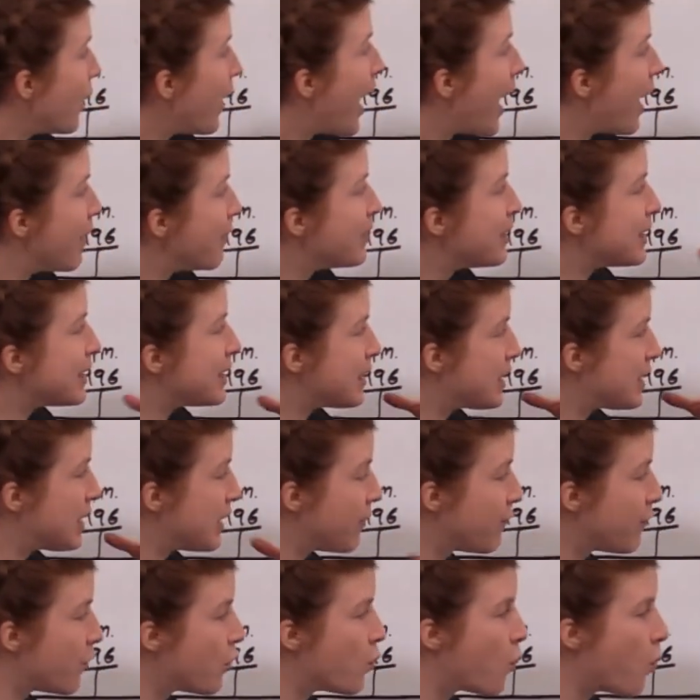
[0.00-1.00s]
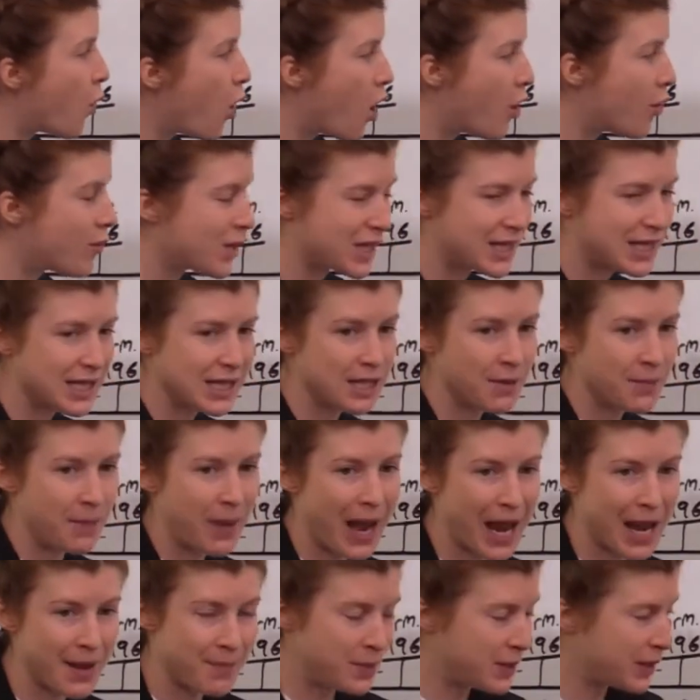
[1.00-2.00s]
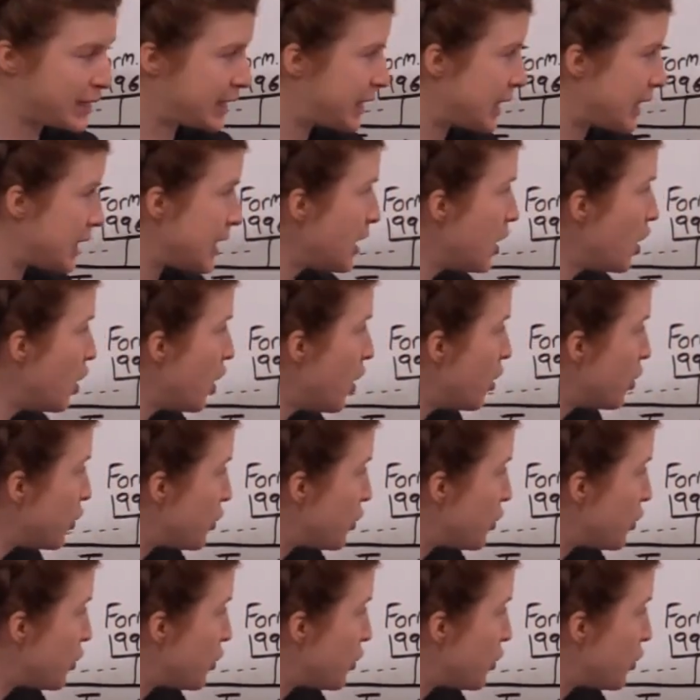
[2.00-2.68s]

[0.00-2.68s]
you have this civil war within the papacy.